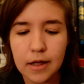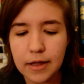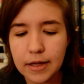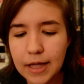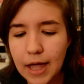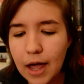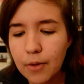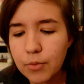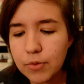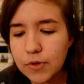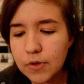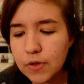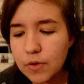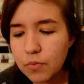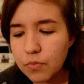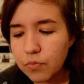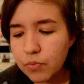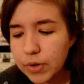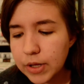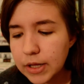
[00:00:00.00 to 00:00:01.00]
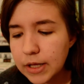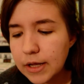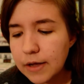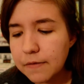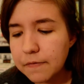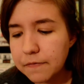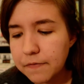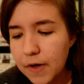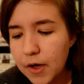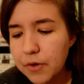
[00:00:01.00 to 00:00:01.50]
Yeah, it was just a really
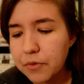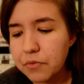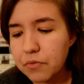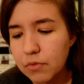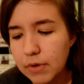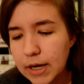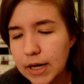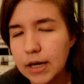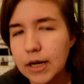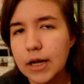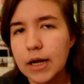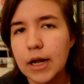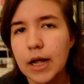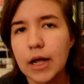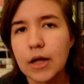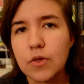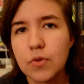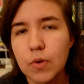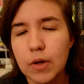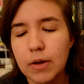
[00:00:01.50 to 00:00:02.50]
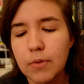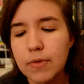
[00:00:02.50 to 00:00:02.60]
fun read and I enjoyed it.